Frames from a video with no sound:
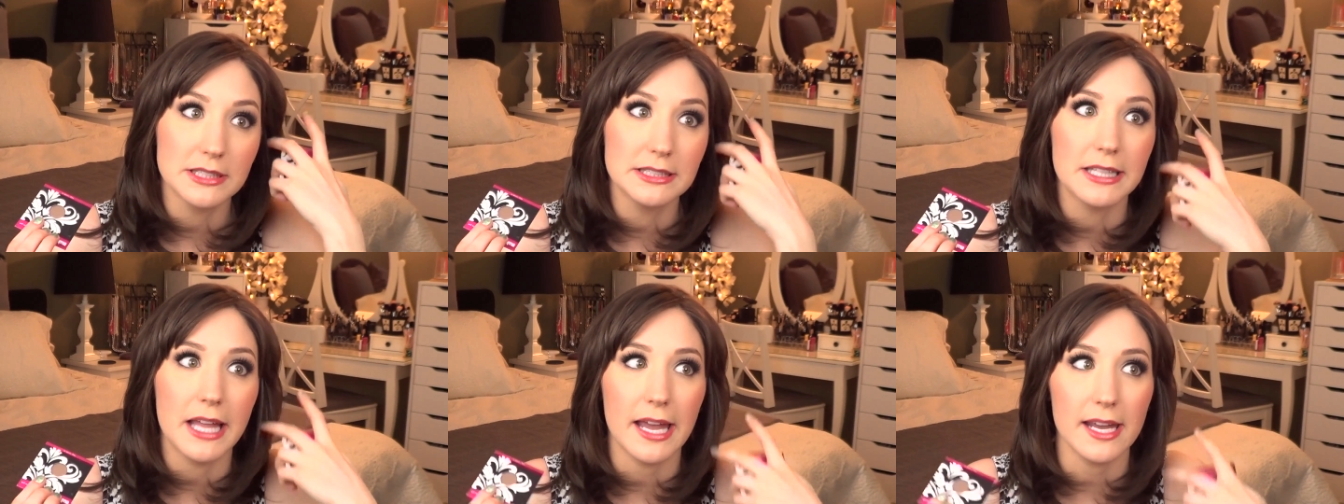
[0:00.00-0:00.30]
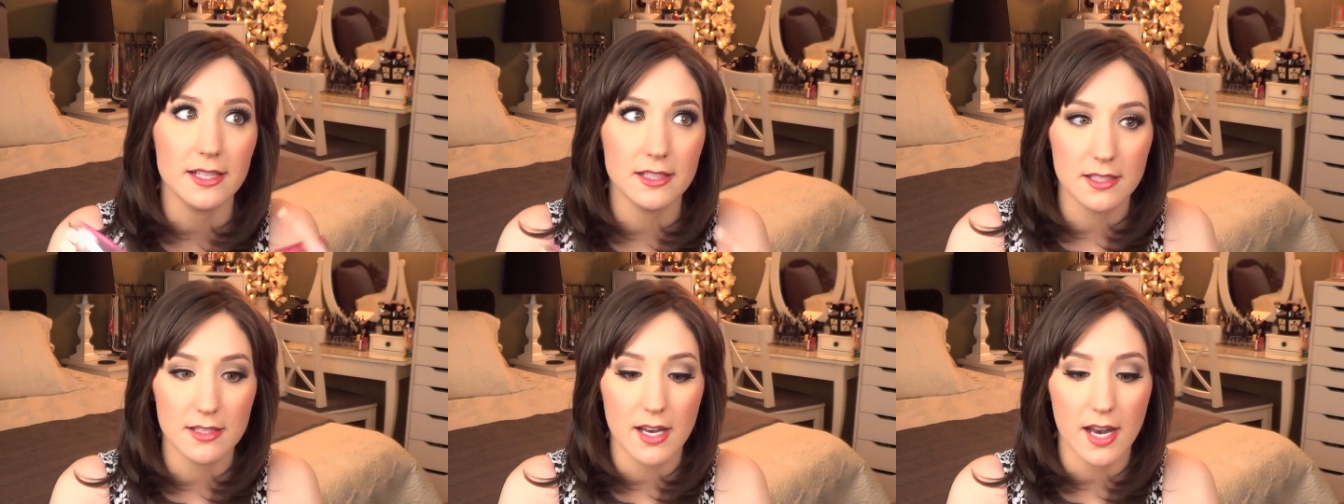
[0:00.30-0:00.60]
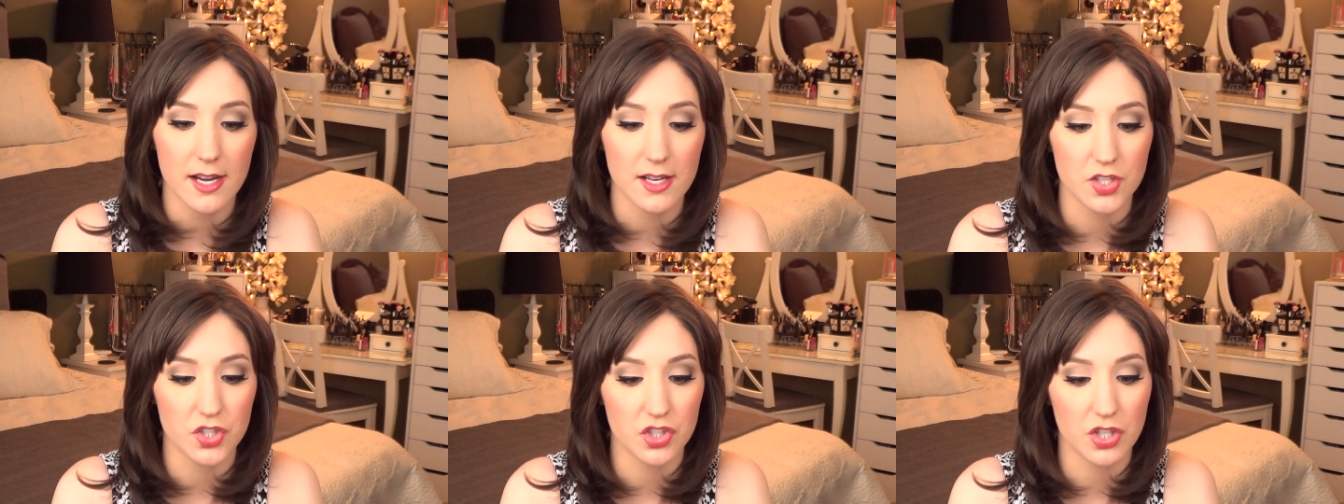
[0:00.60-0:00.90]
light,
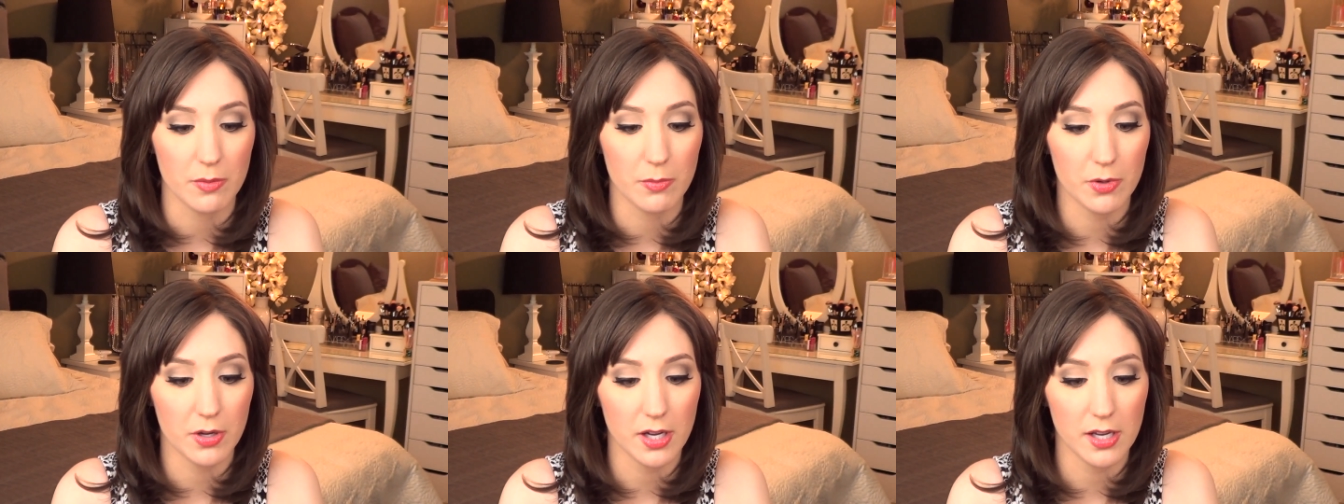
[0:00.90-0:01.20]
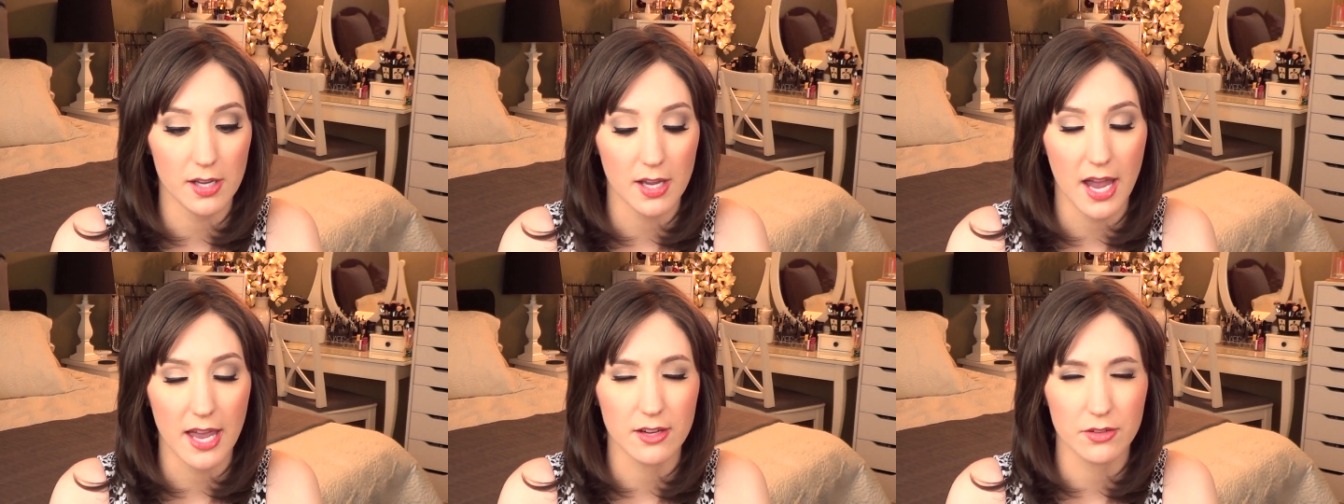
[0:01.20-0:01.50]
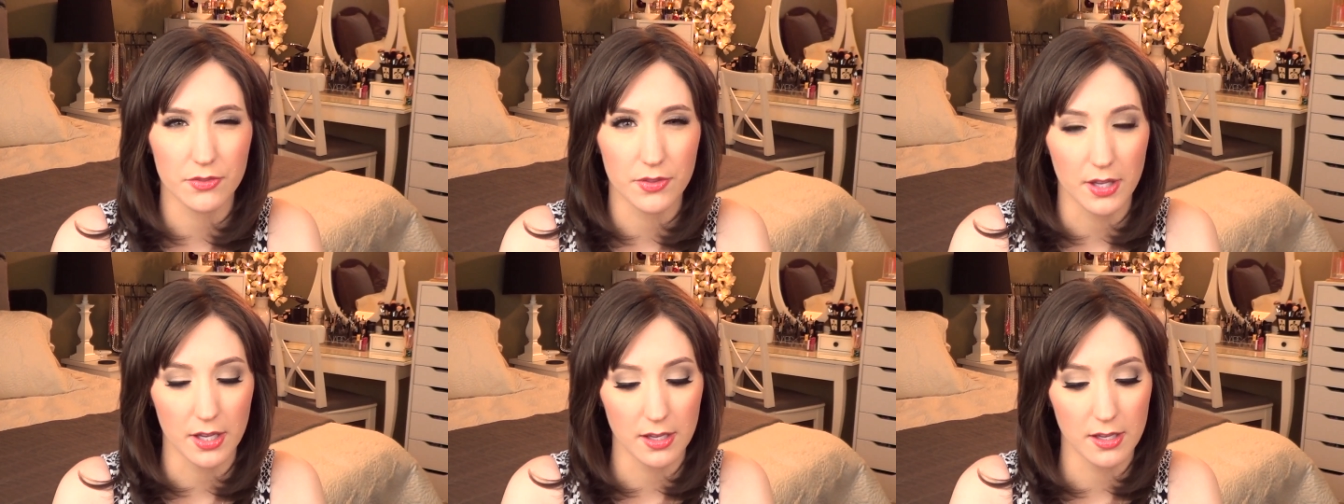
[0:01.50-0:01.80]
not as shimmery, I
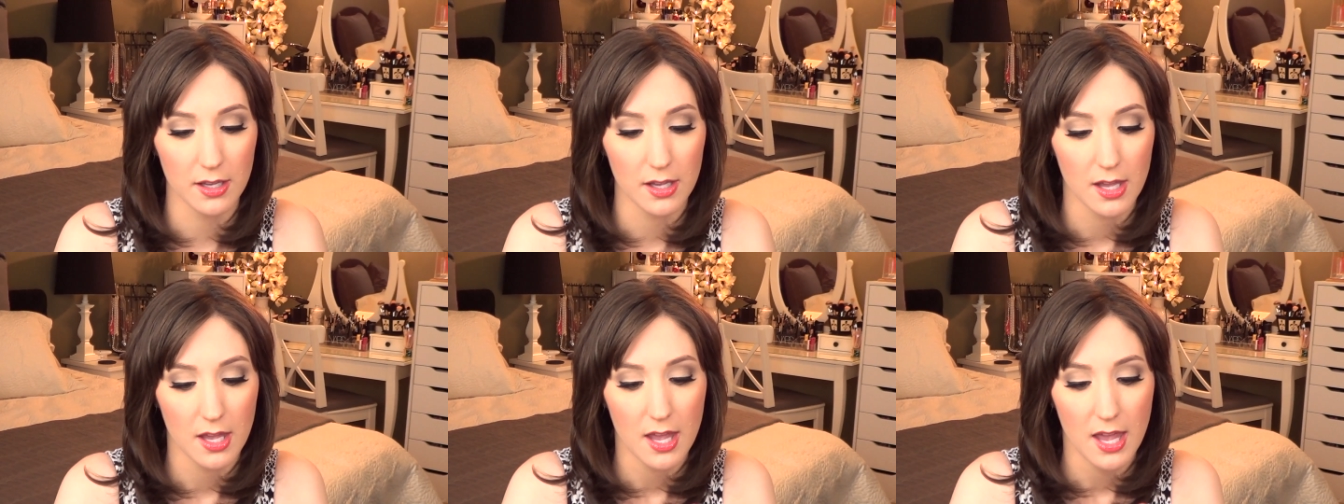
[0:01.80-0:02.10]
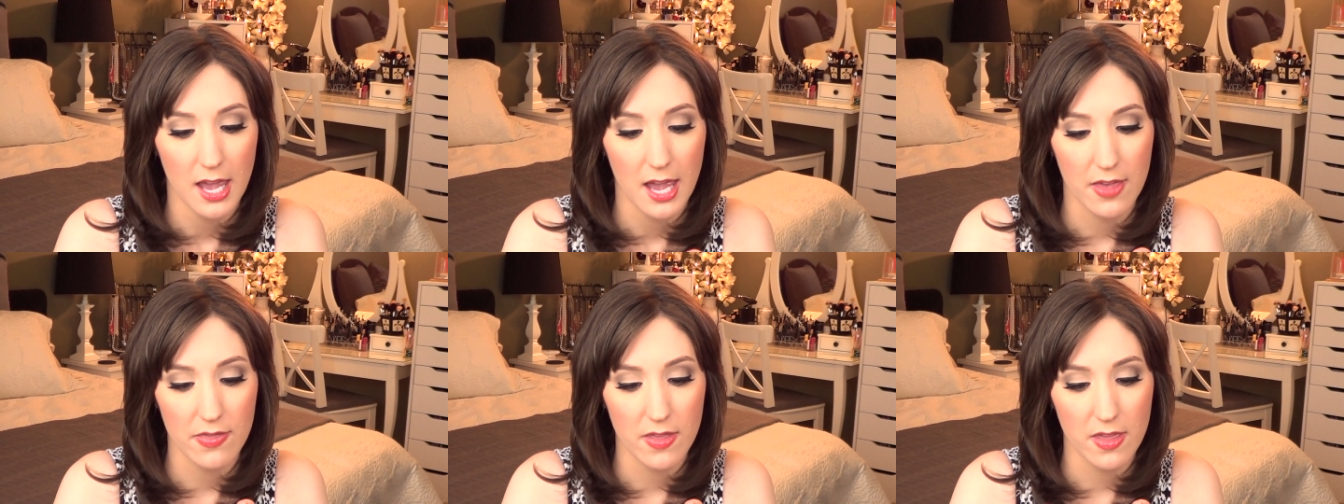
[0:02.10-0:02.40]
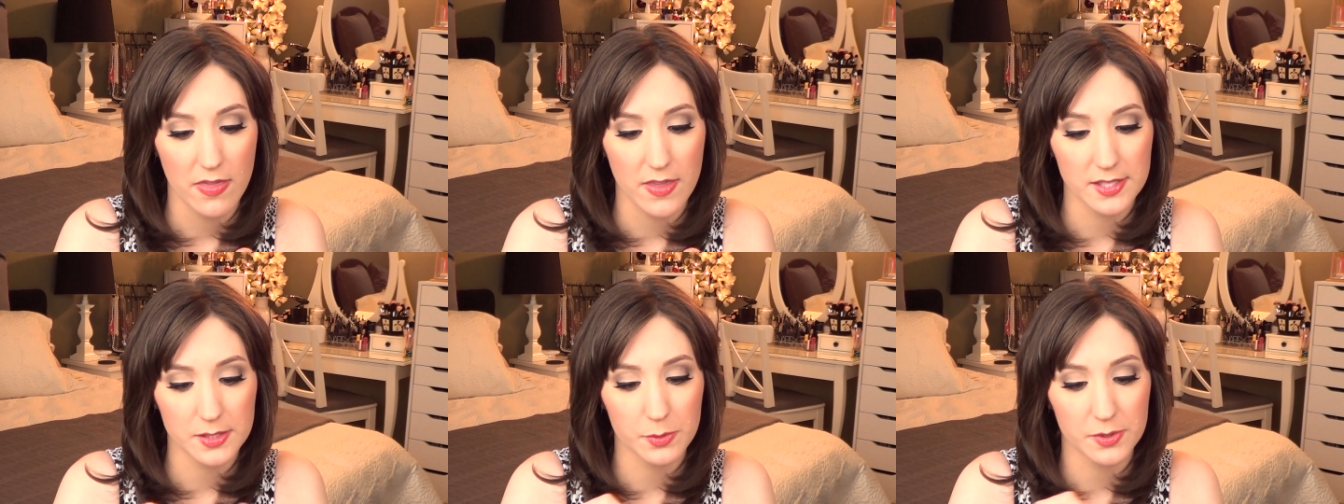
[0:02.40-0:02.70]
don't think. And
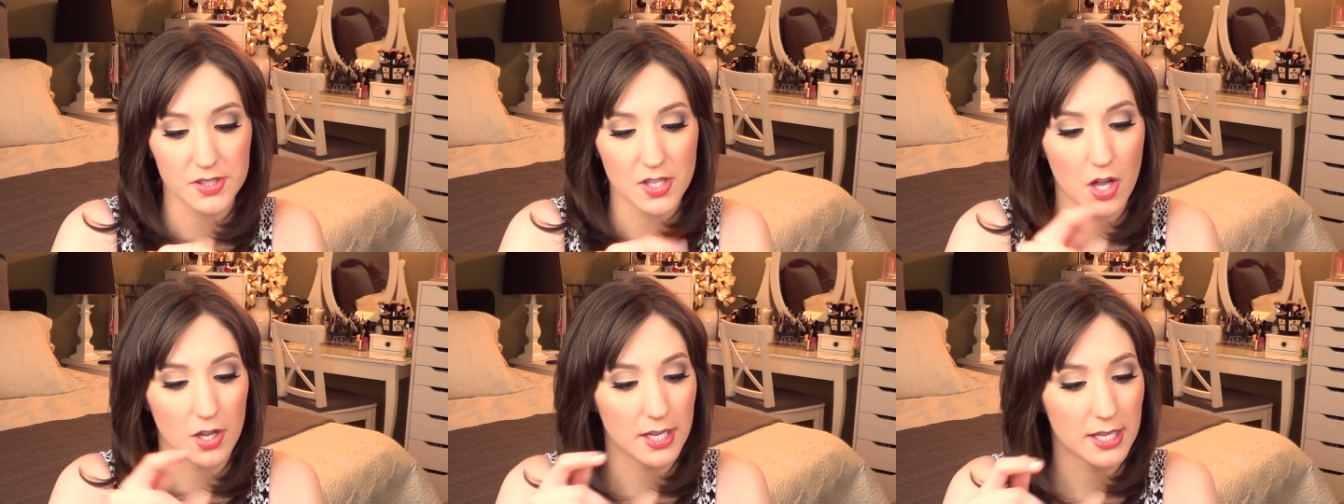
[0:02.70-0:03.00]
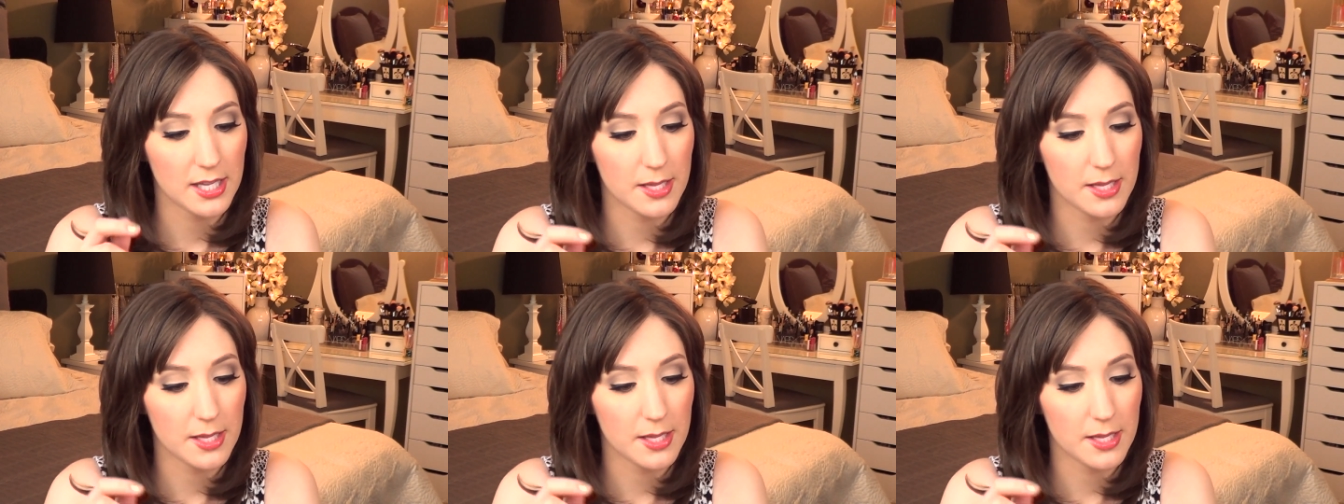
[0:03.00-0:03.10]
then this one's called